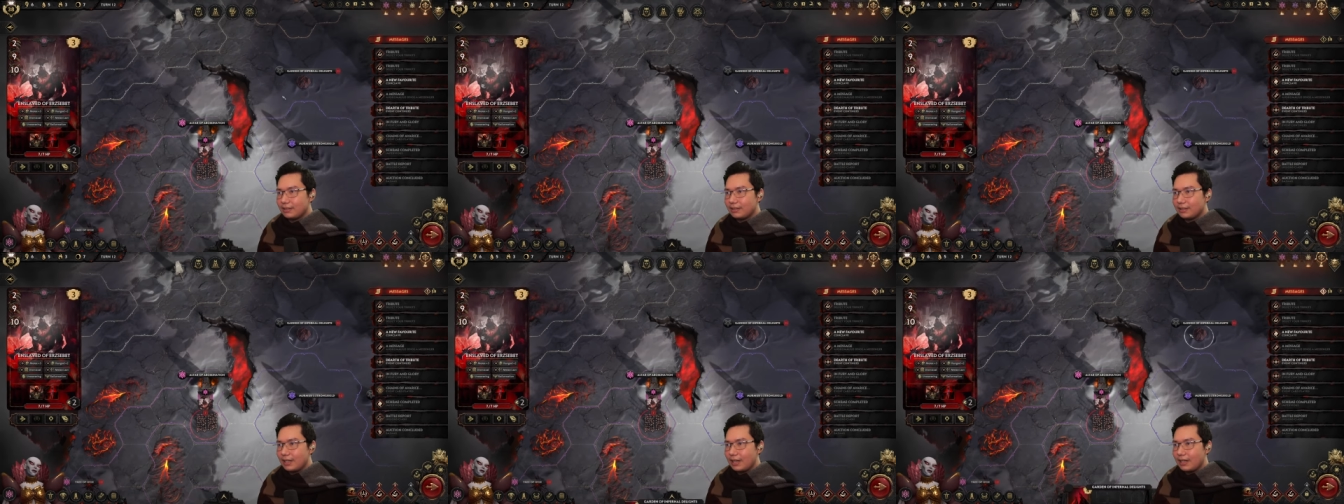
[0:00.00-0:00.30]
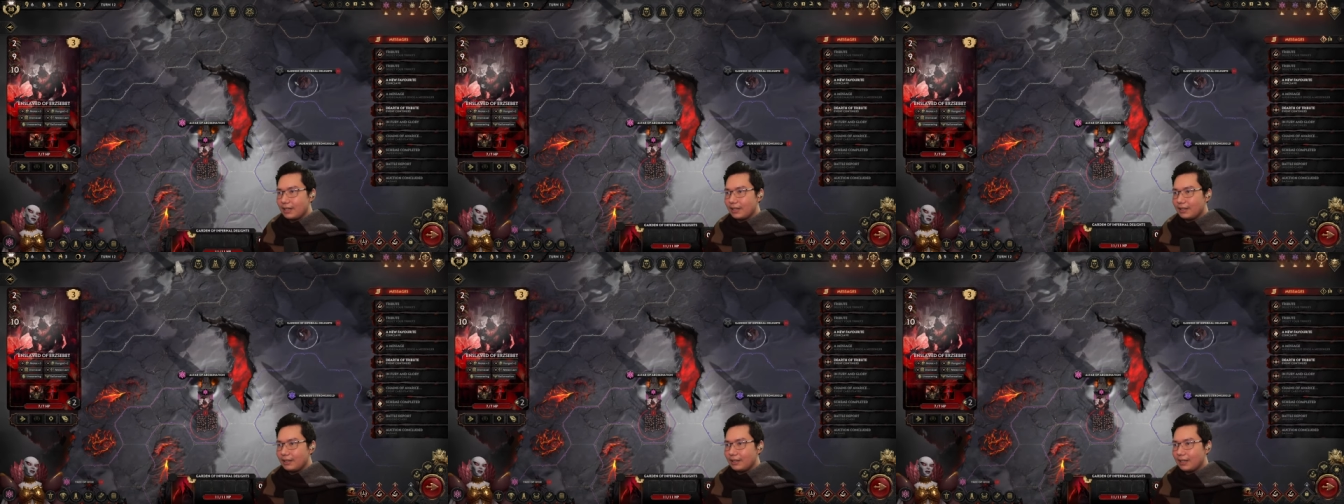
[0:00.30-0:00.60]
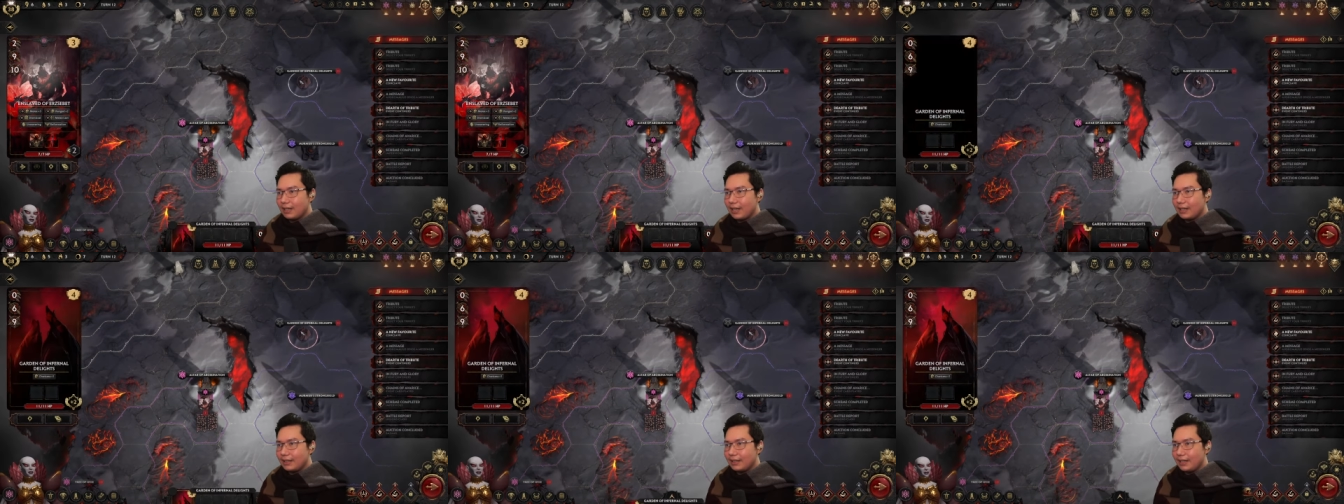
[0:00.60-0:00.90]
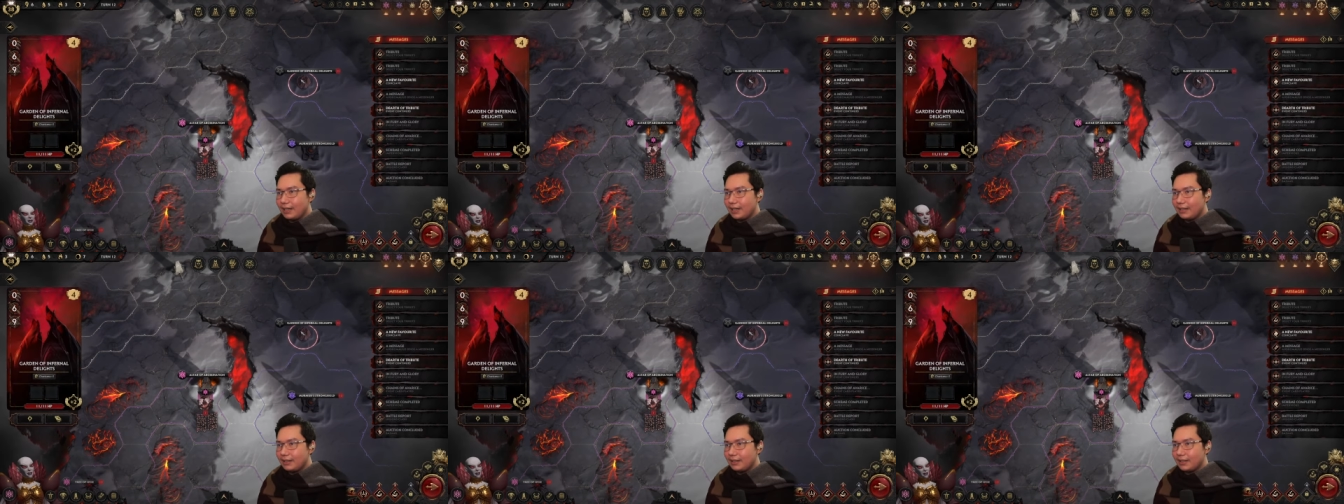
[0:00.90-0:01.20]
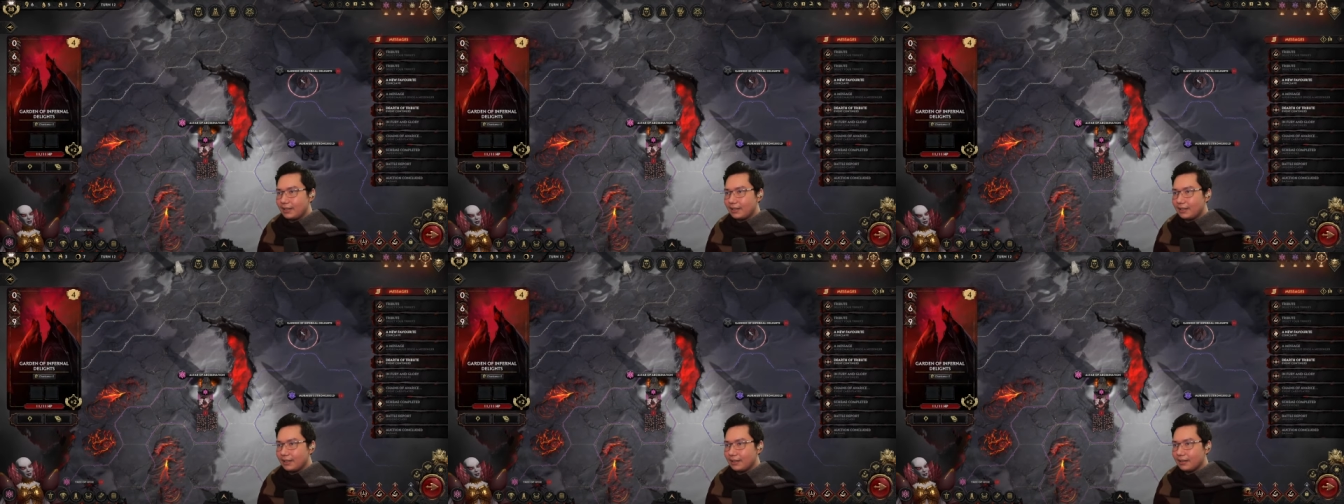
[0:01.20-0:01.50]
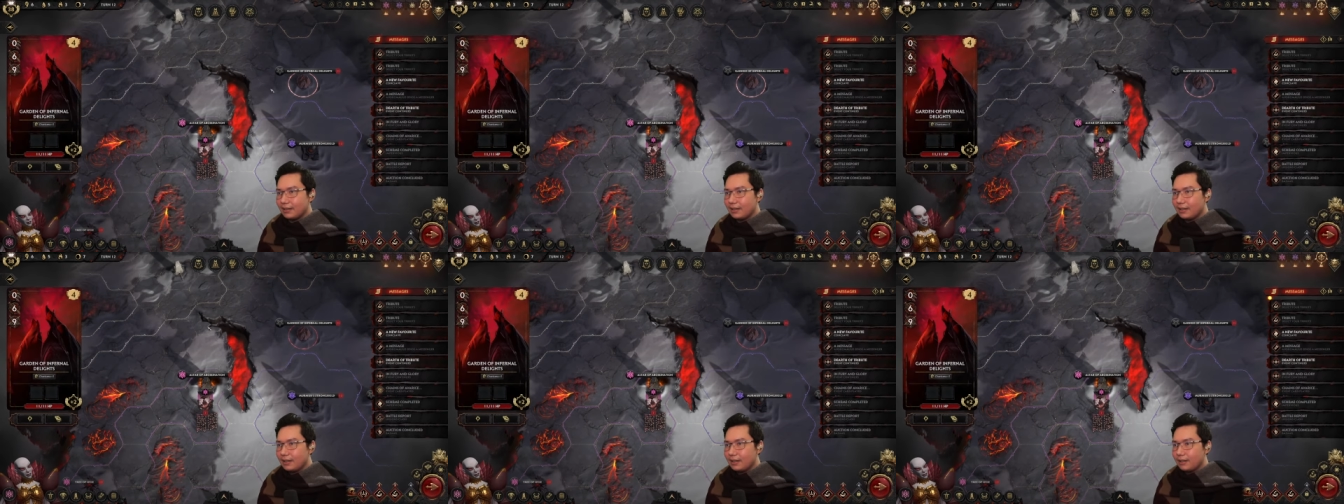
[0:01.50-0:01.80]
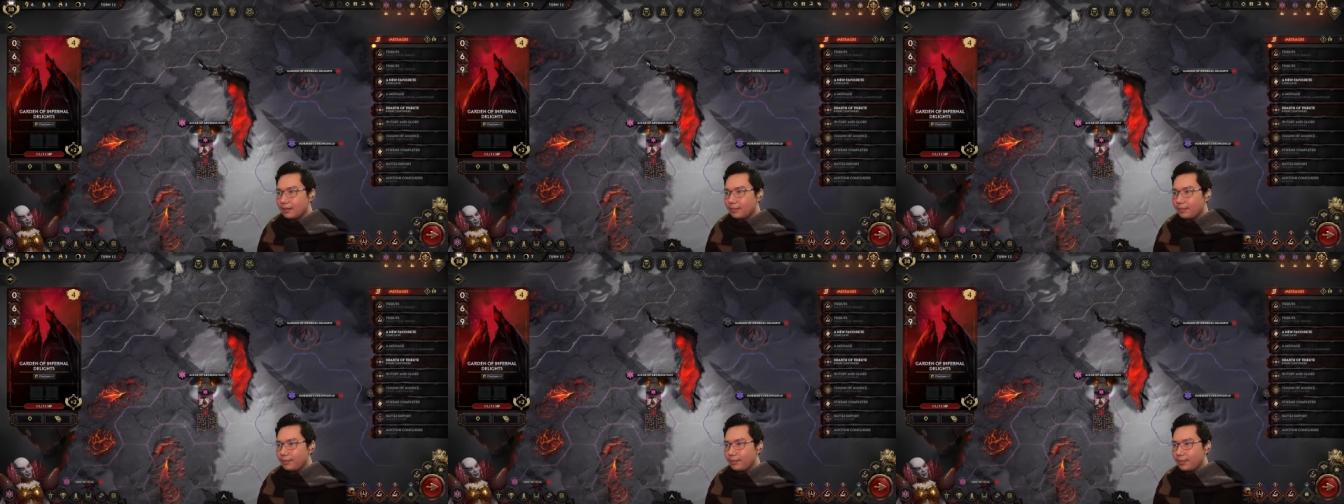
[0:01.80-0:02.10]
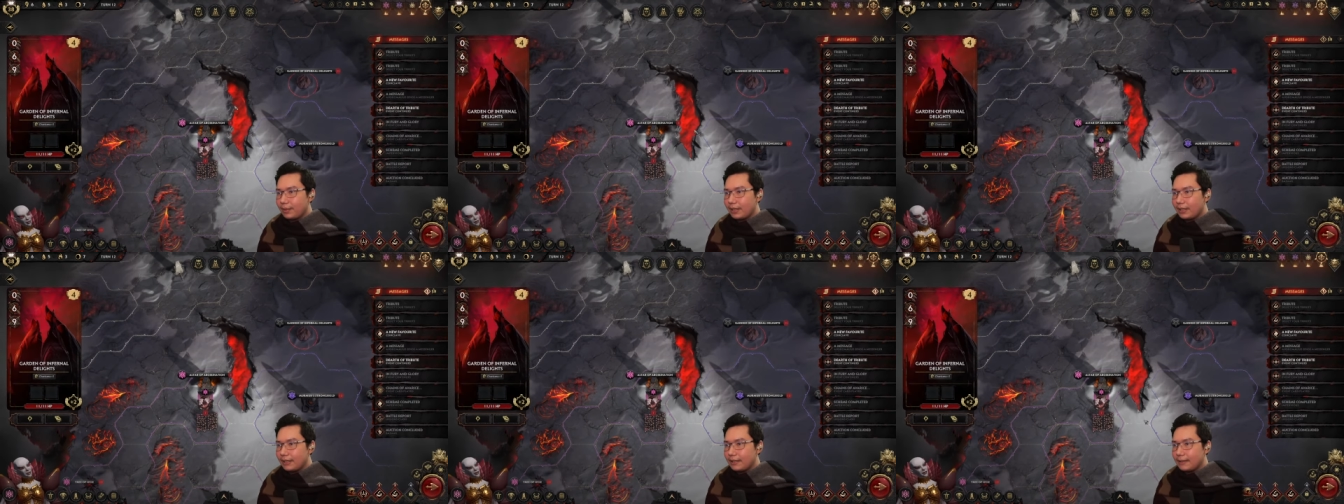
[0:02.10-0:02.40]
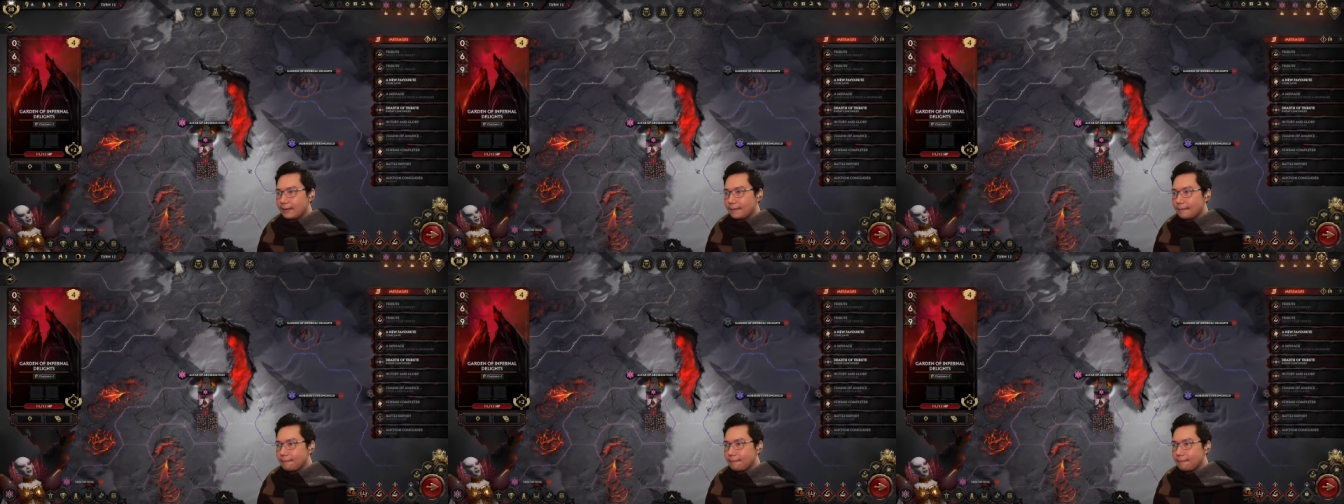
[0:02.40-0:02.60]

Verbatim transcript: nine. I can kill it. But